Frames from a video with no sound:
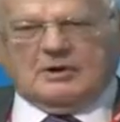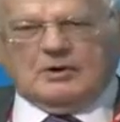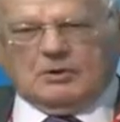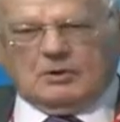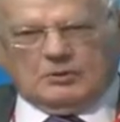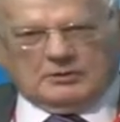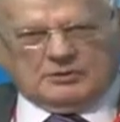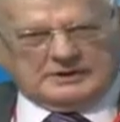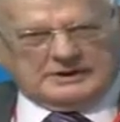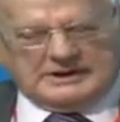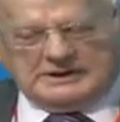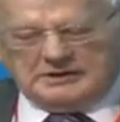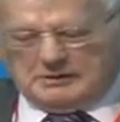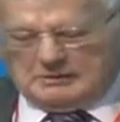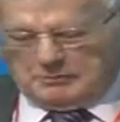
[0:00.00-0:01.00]
all of the
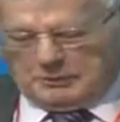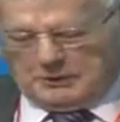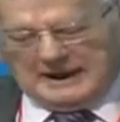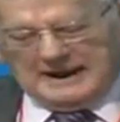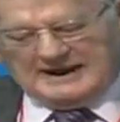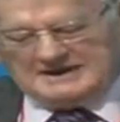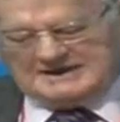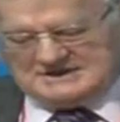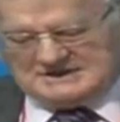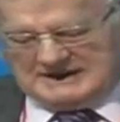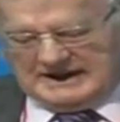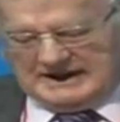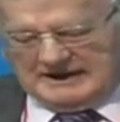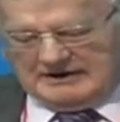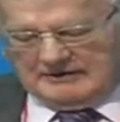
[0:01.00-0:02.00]
players in
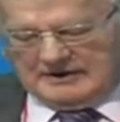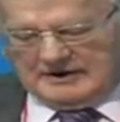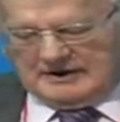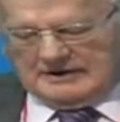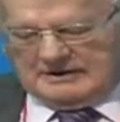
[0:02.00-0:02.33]
the area.